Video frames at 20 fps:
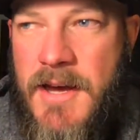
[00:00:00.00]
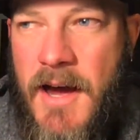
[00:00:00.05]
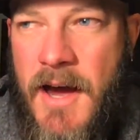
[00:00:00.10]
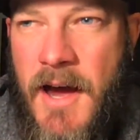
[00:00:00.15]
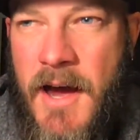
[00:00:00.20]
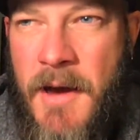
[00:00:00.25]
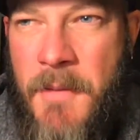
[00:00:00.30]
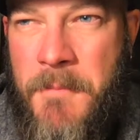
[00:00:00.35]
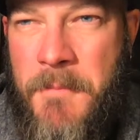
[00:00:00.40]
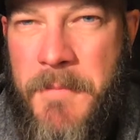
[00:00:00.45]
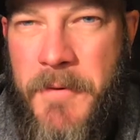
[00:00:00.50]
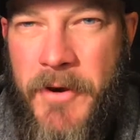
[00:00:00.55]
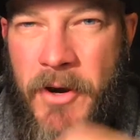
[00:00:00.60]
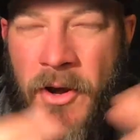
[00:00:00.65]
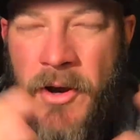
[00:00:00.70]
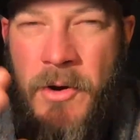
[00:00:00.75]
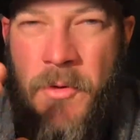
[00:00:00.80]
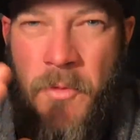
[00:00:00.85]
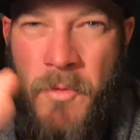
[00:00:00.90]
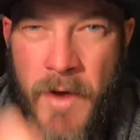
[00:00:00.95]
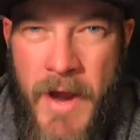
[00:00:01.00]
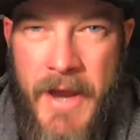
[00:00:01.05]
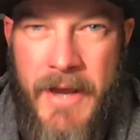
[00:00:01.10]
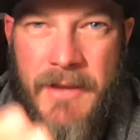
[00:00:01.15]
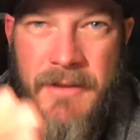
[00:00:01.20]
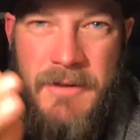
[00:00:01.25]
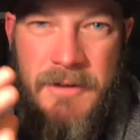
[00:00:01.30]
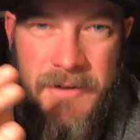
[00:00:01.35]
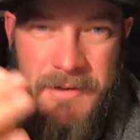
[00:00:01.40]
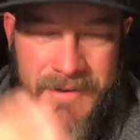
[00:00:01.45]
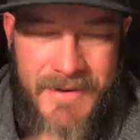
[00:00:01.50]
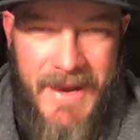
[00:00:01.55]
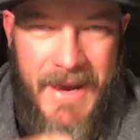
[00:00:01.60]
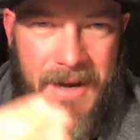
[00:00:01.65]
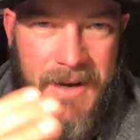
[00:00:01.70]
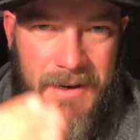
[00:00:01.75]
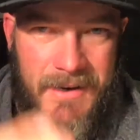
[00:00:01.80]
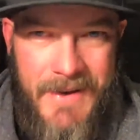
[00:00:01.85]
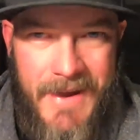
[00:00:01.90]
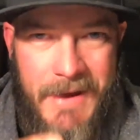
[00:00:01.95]
But on a regular
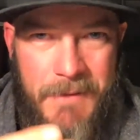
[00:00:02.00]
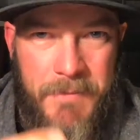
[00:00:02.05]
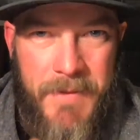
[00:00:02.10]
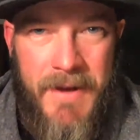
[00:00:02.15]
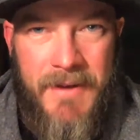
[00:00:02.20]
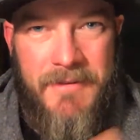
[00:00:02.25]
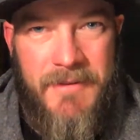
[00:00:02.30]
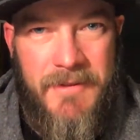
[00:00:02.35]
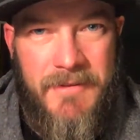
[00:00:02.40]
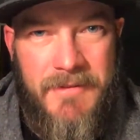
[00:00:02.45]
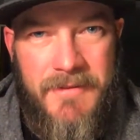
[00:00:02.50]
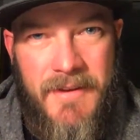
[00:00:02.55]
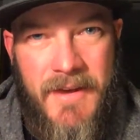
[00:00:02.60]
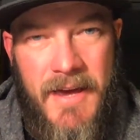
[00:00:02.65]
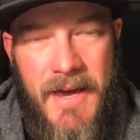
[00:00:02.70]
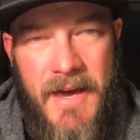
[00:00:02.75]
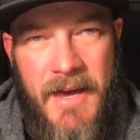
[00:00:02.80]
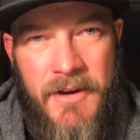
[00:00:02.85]
day to day basis,